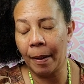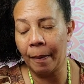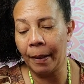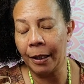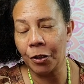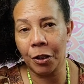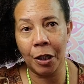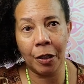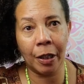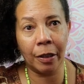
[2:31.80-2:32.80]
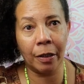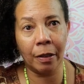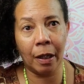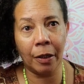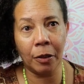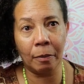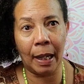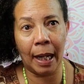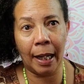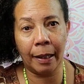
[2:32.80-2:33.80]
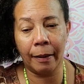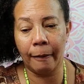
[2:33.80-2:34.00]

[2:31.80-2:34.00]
engineering your mind,